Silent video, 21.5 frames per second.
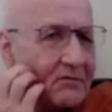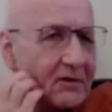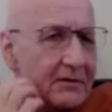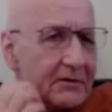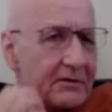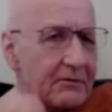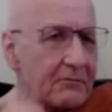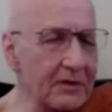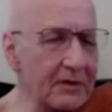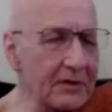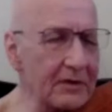they're
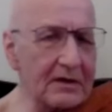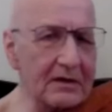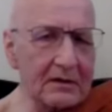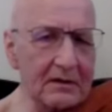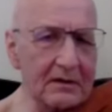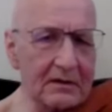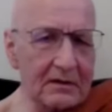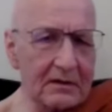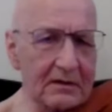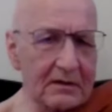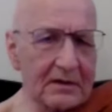very
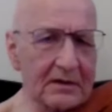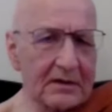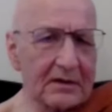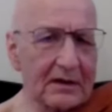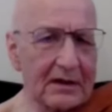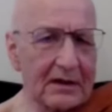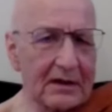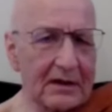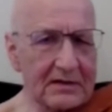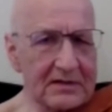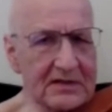real
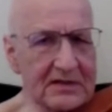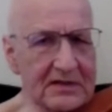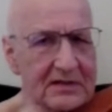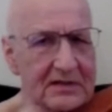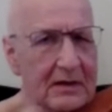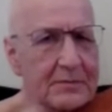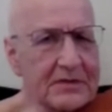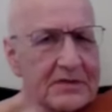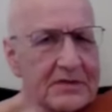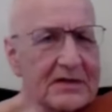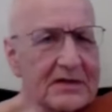in
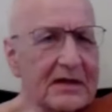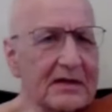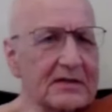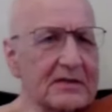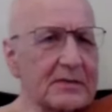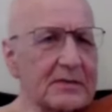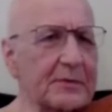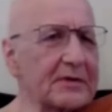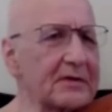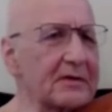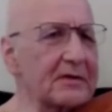some
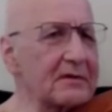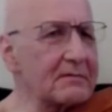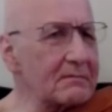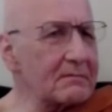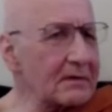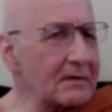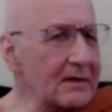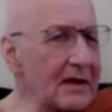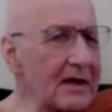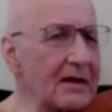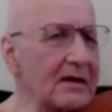sense, but they're
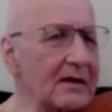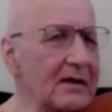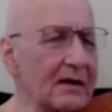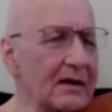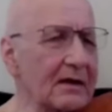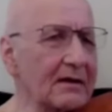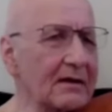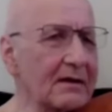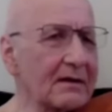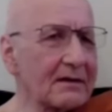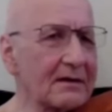
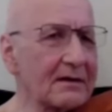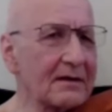lying.